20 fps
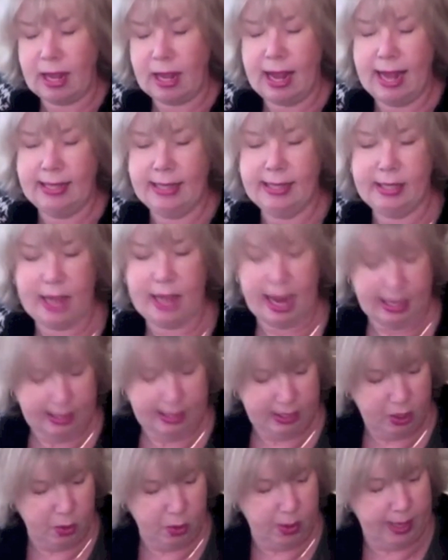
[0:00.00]
and
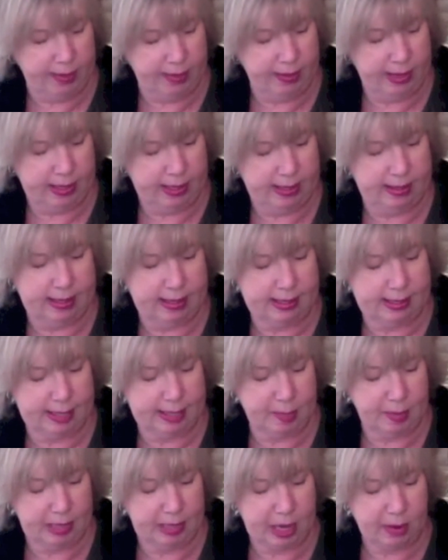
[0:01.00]
sewing the
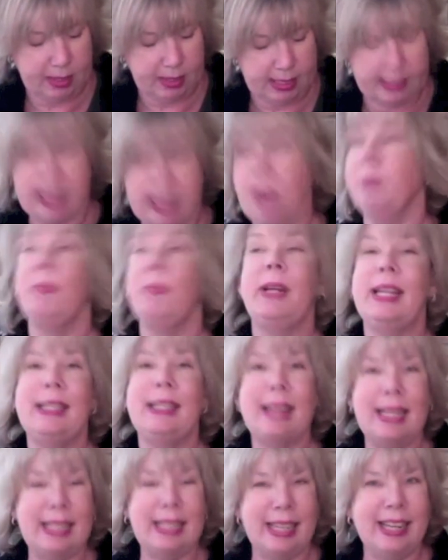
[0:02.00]
seam allowances down,
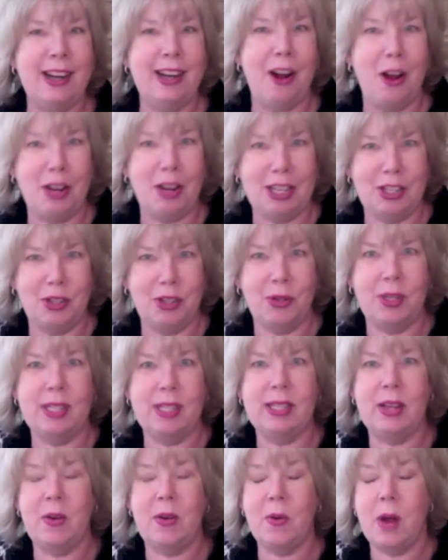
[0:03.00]
because I did it all couture,
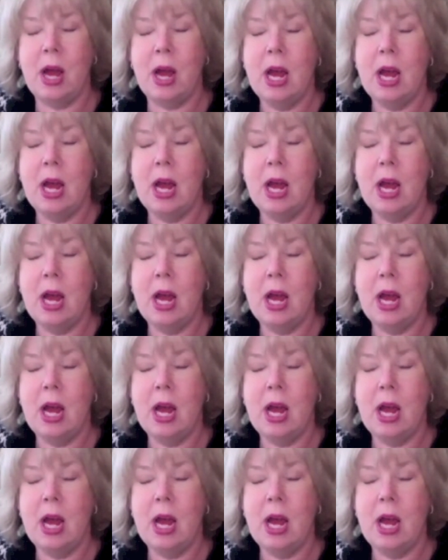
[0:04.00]
so